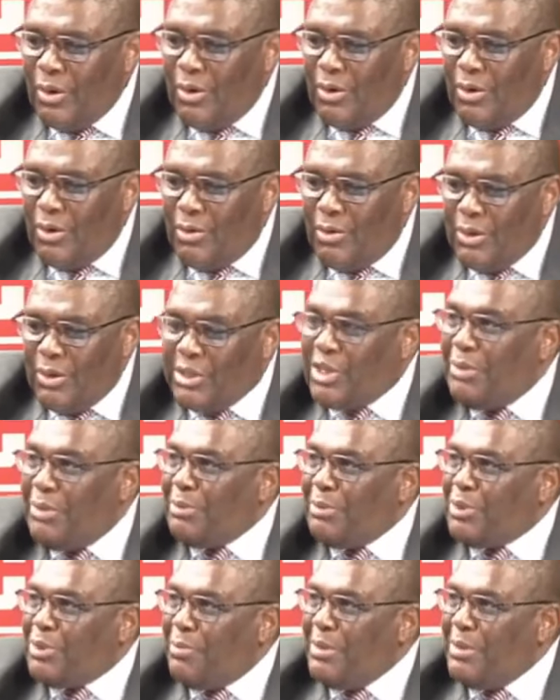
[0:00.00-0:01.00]
We seem
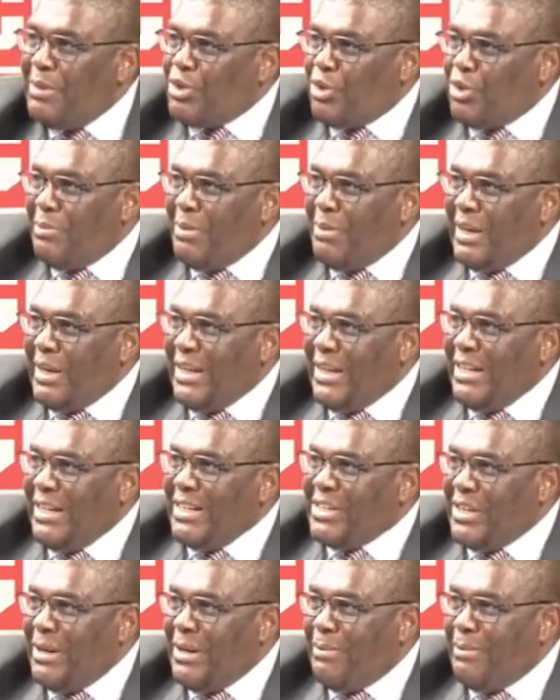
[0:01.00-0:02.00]
to be swimming in the
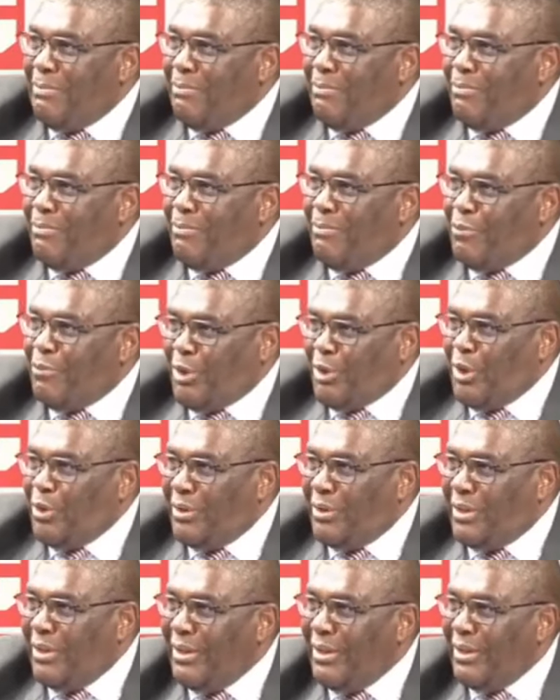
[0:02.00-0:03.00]
same
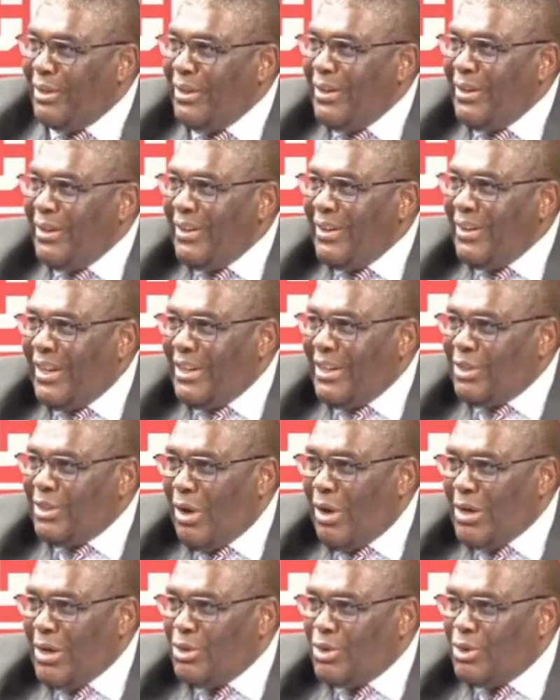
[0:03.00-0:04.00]
field. That's
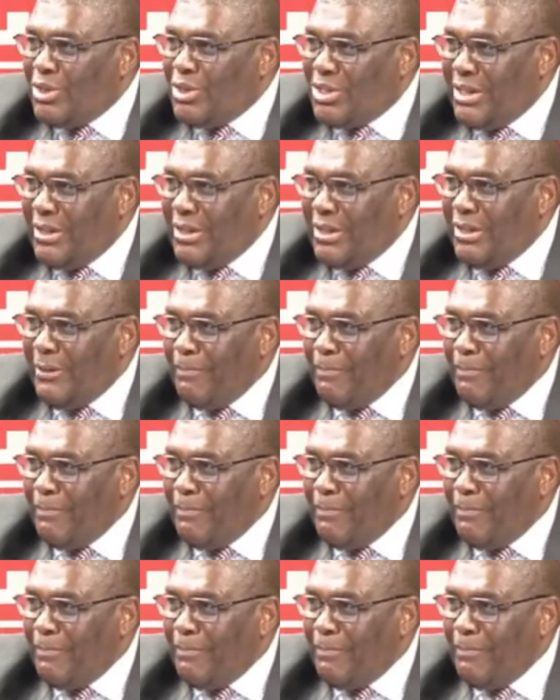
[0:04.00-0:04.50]
why you see